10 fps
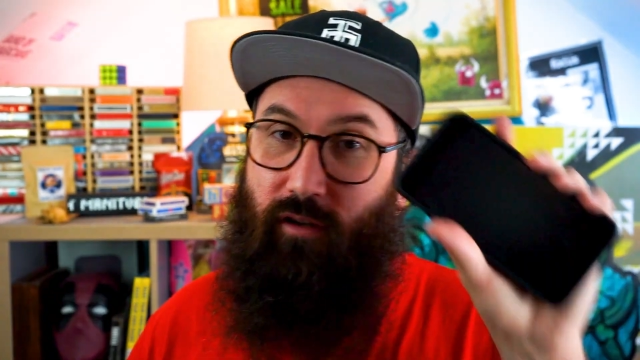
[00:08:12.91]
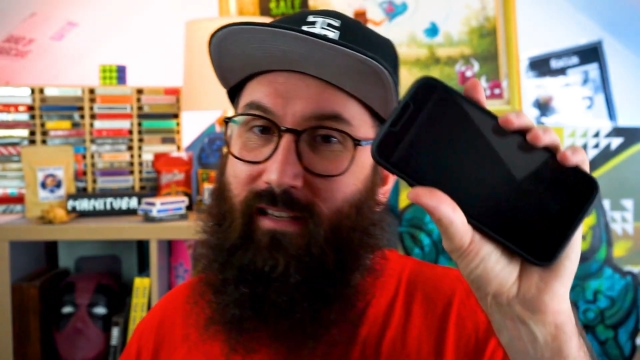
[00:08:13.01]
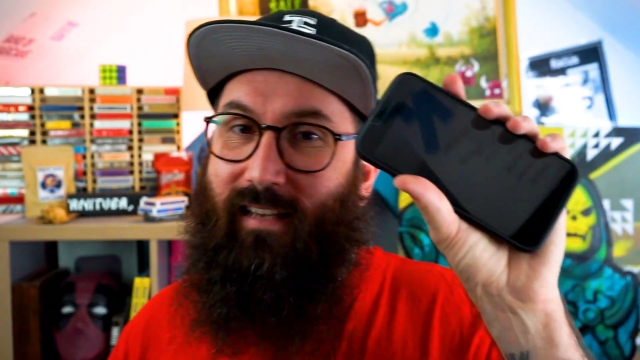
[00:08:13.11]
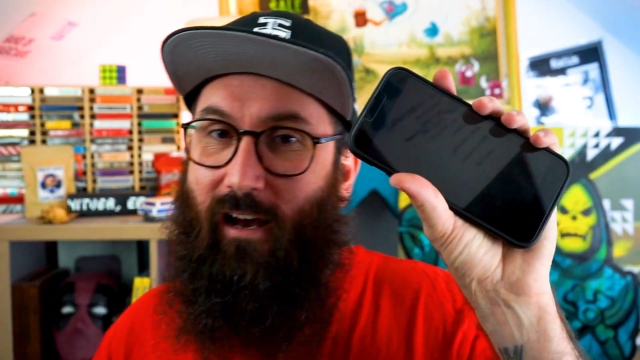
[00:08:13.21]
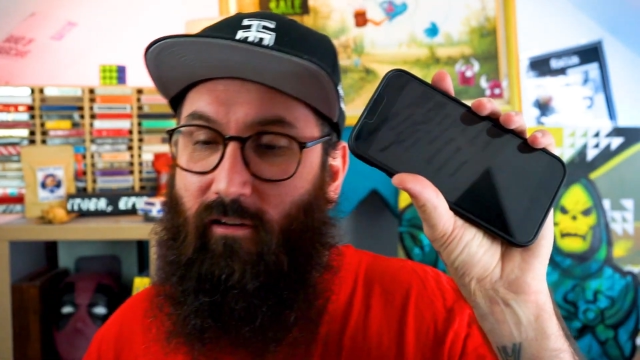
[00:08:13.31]
can
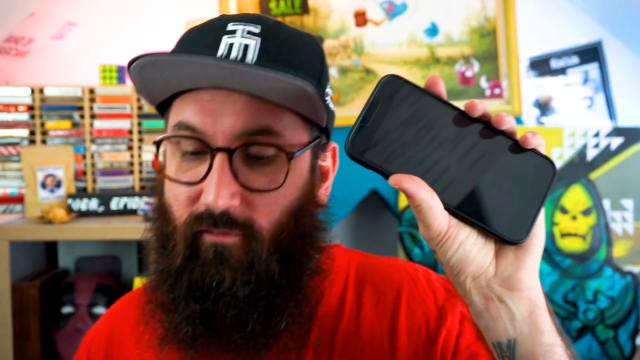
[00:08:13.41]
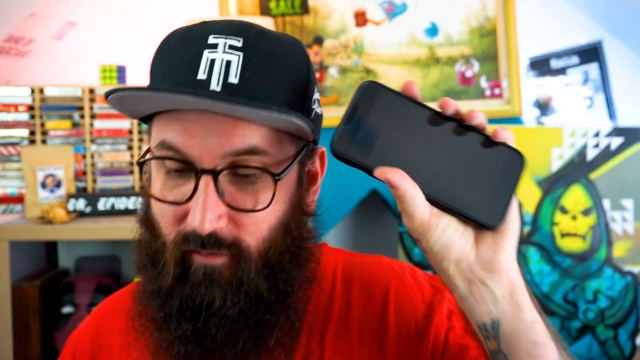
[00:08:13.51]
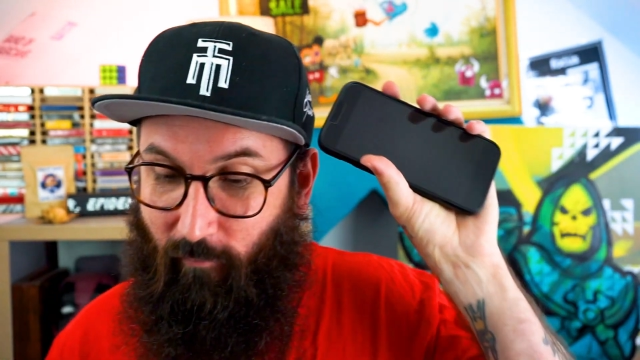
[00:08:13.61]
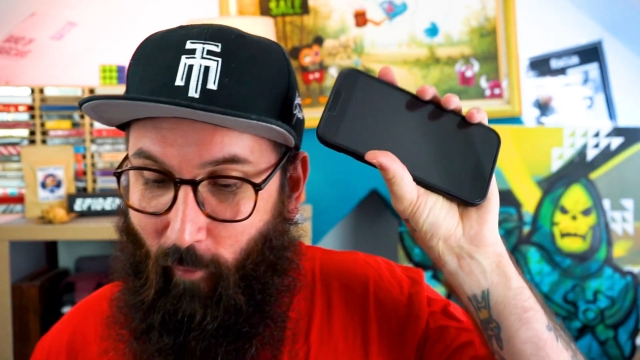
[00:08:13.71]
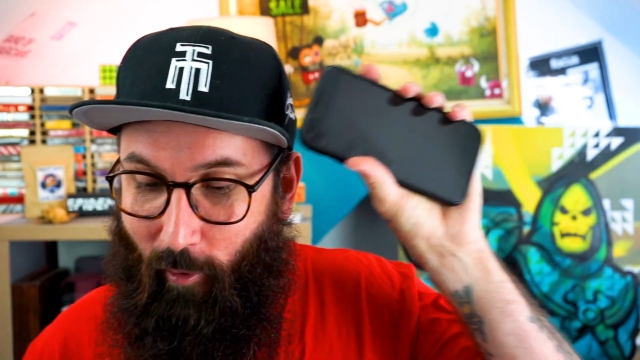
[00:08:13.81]
see how
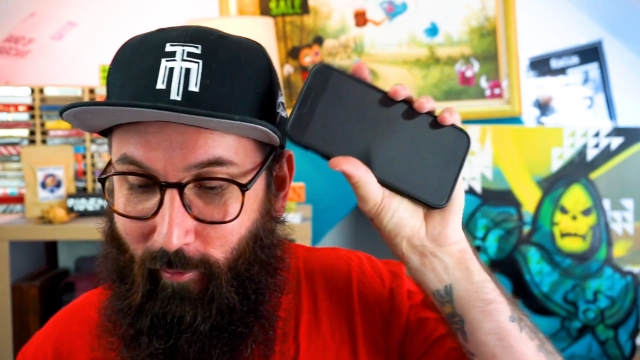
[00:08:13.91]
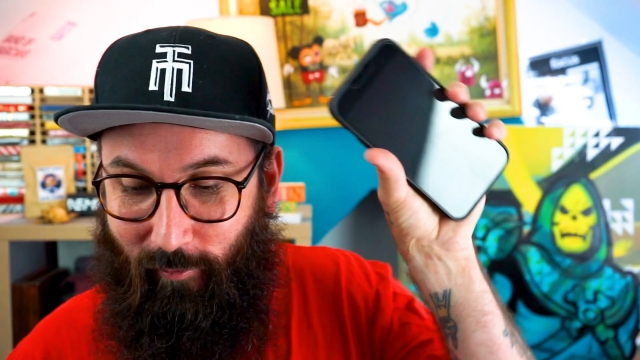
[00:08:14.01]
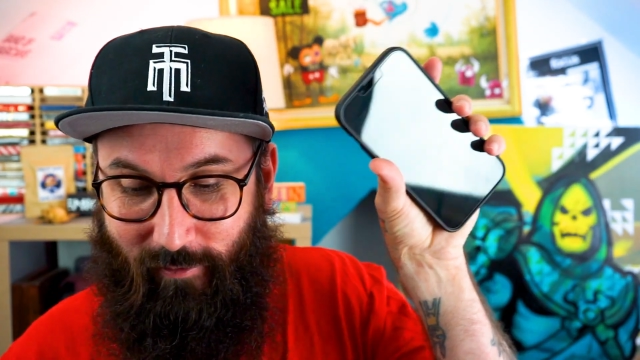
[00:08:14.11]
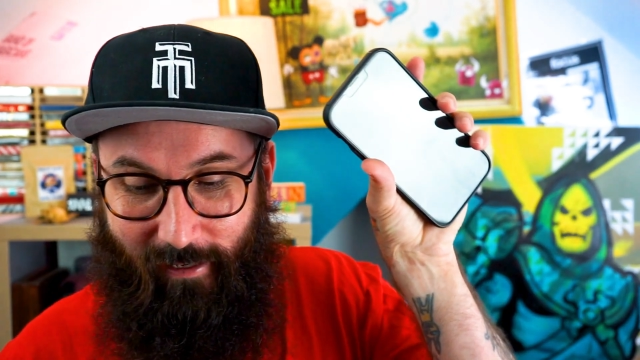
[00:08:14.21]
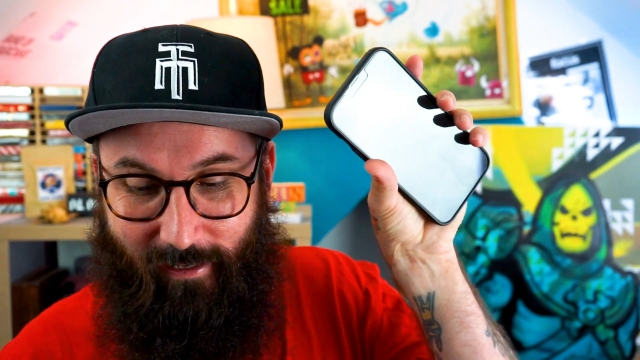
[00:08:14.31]
the phone
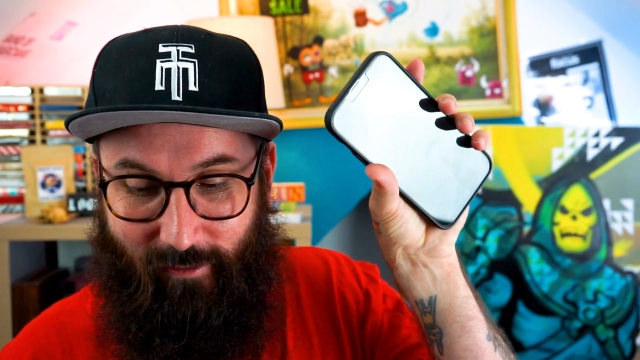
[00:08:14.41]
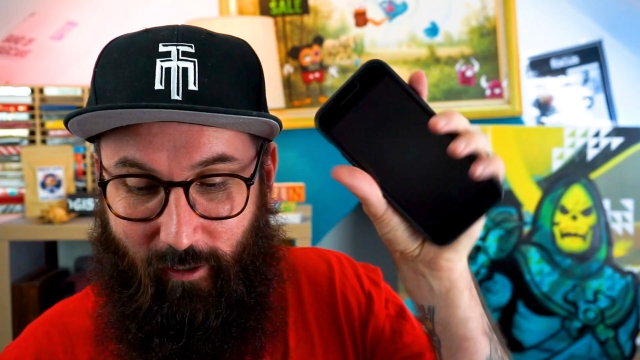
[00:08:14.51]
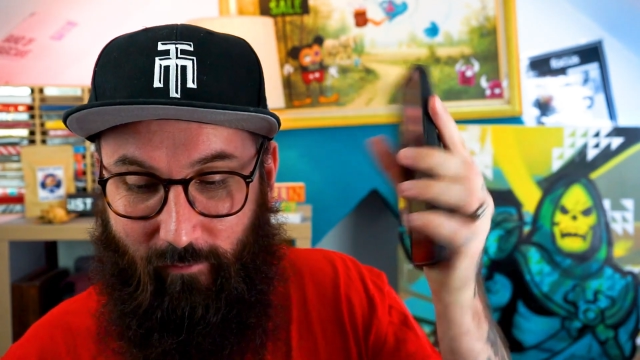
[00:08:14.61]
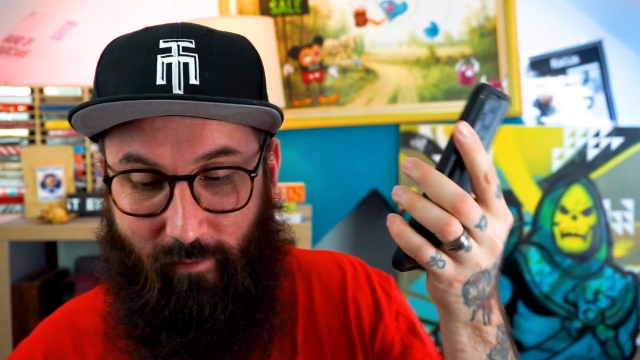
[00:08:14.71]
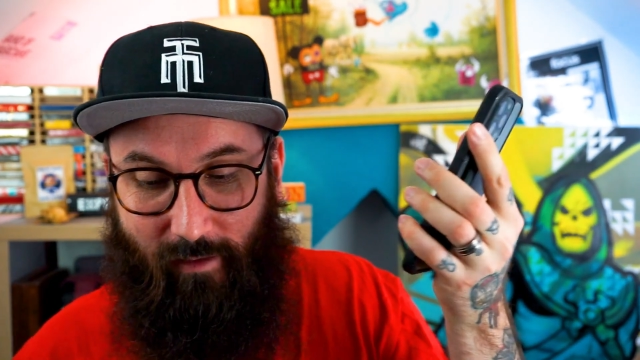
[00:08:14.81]
looks like it's
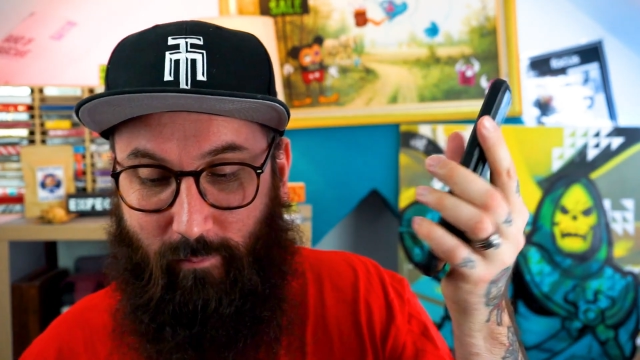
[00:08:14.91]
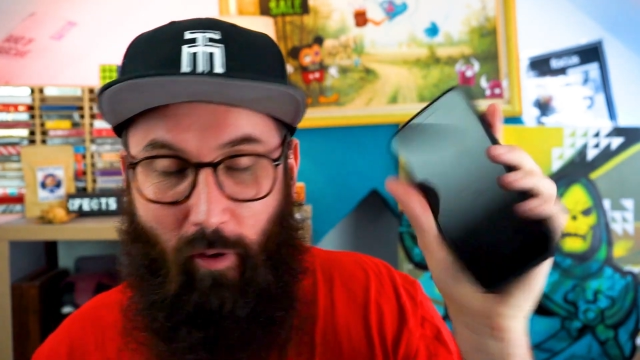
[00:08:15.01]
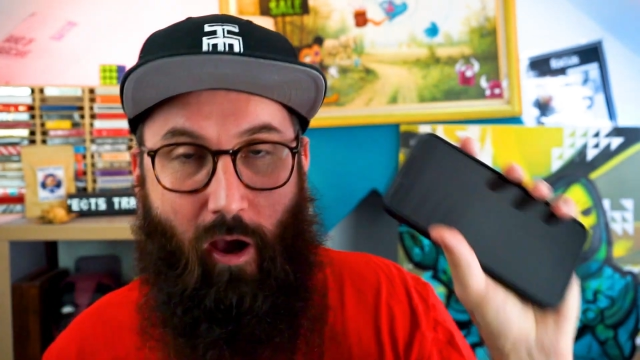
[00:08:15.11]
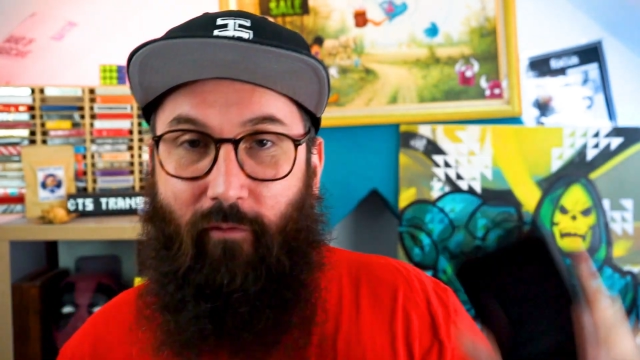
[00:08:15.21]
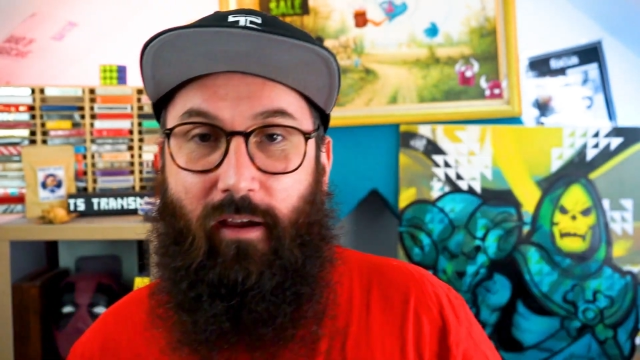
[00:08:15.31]
off. It's
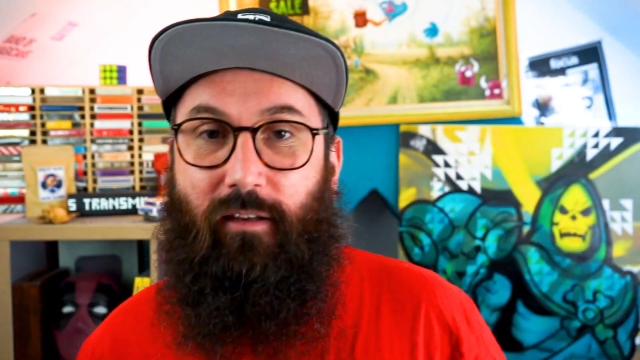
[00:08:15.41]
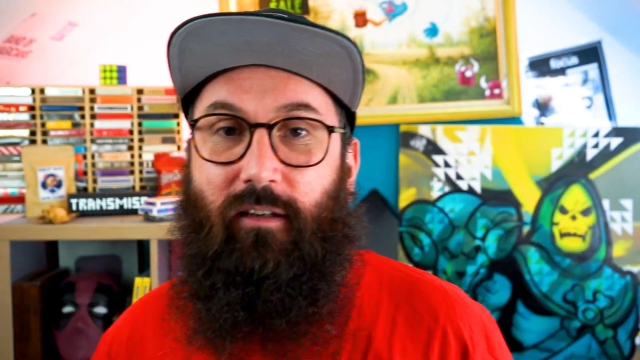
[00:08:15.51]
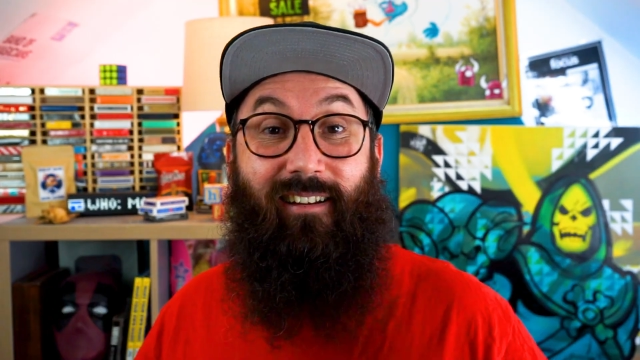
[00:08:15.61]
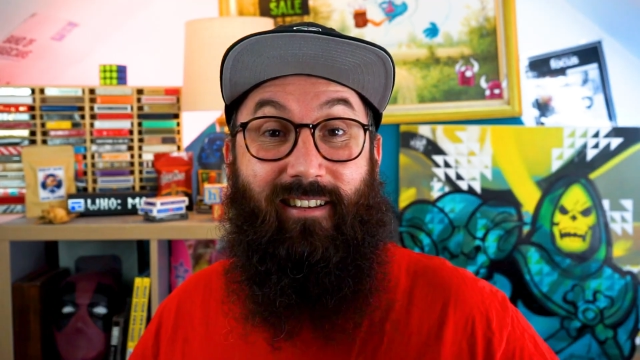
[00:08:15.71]
perfect.